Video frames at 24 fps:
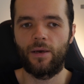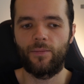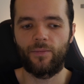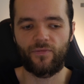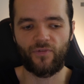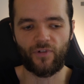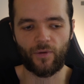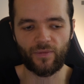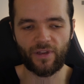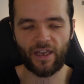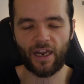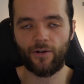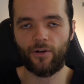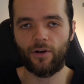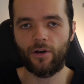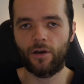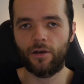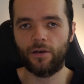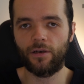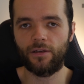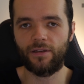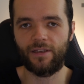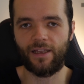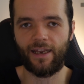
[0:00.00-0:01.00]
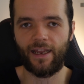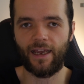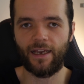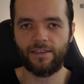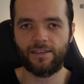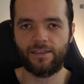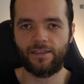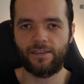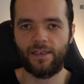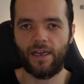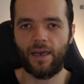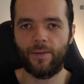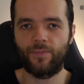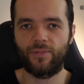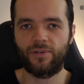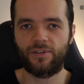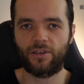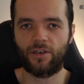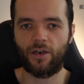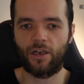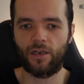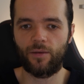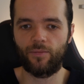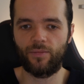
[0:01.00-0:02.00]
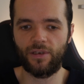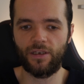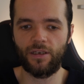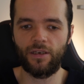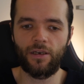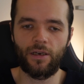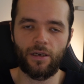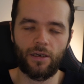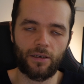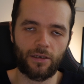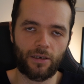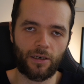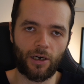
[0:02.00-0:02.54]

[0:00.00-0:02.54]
From there on, the last step is going to be